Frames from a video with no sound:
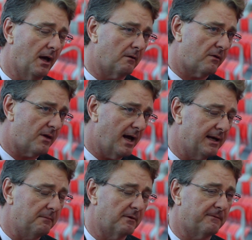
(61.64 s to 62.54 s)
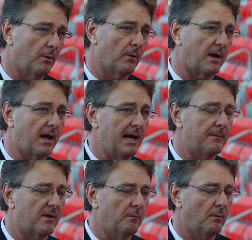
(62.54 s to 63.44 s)
you know, starting before the
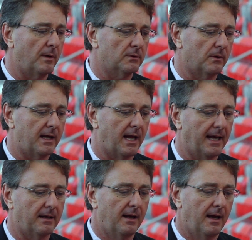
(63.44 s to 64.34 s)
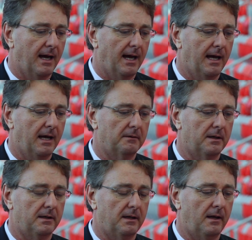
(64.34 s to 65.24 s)
Games. And what we're looking at uh,
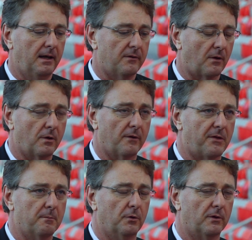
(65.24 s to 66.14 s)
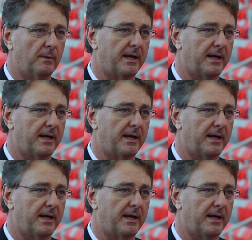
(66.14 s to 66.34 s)
is across the board.